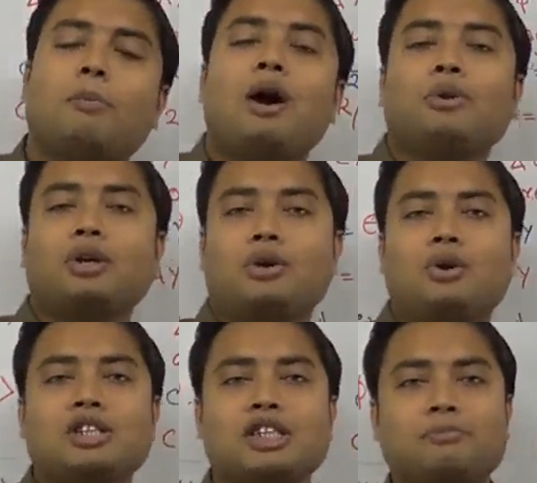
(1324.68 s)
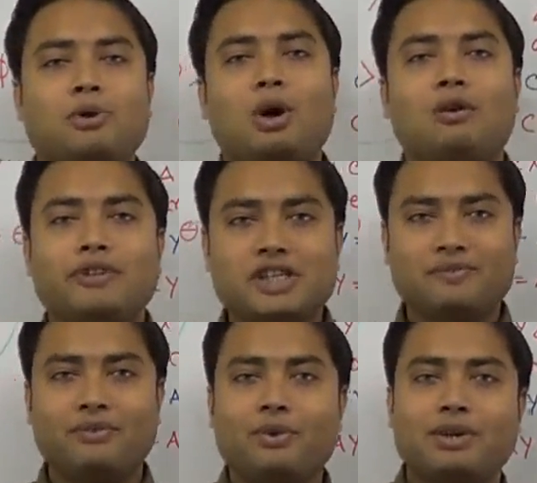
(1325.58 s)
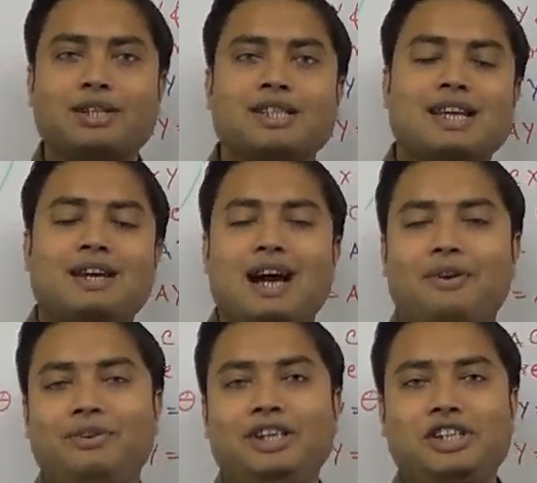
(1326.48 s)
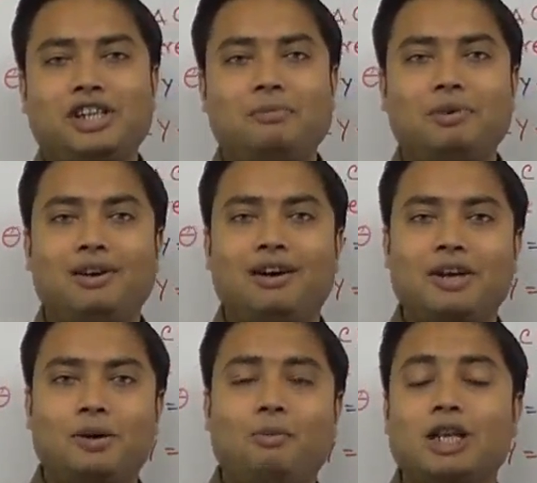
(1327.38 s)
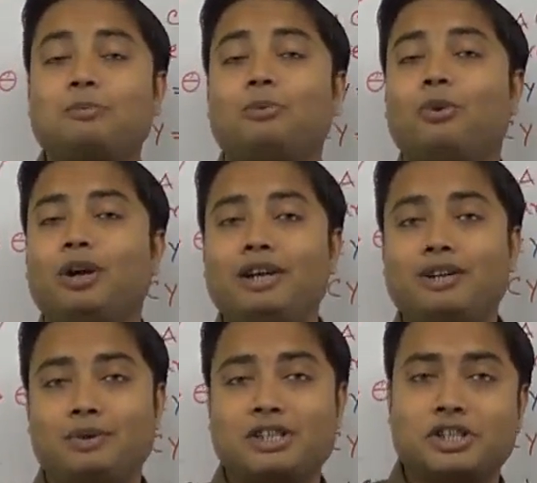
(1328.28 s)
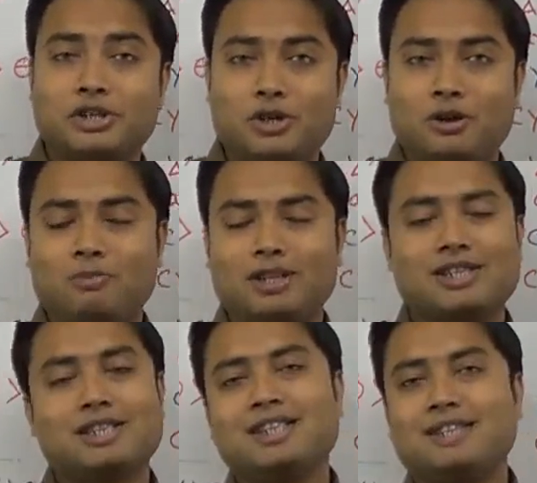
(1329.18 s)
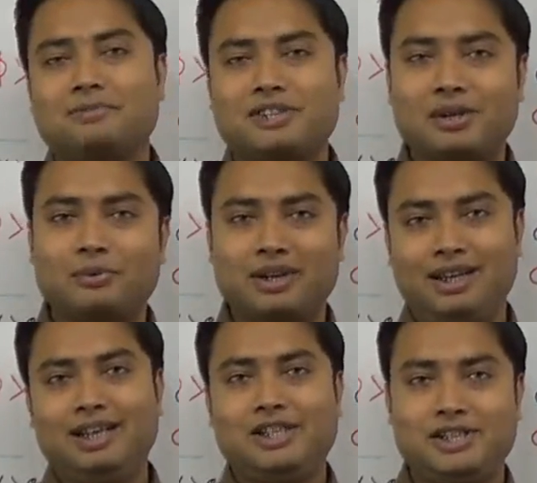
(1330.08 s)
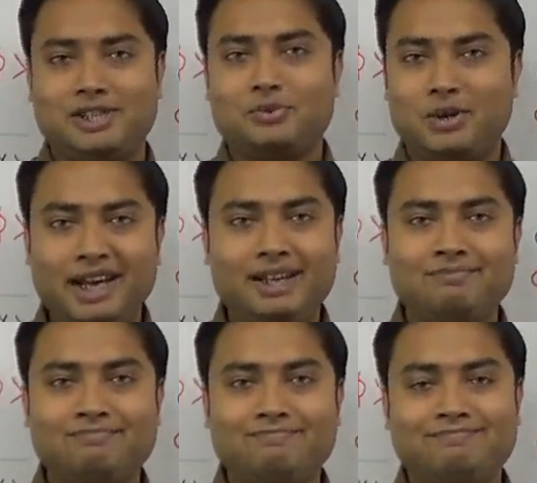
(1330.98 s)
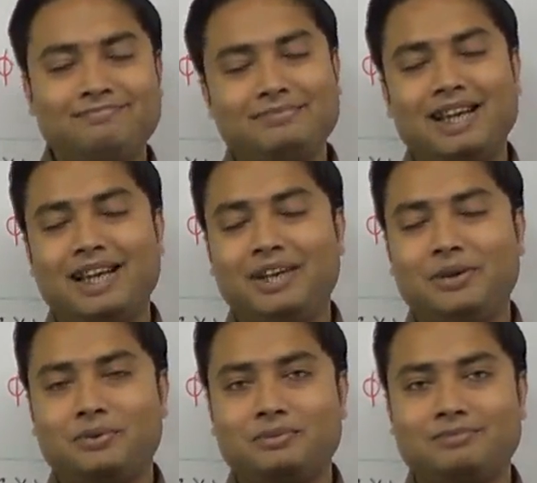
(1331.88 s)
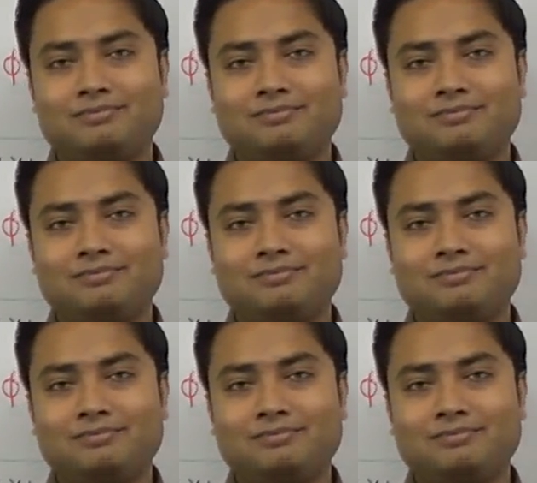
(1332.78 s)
about the concept of this focus, and we shall be learning much more interesting topics in the subsequent lectures, right? Thank you.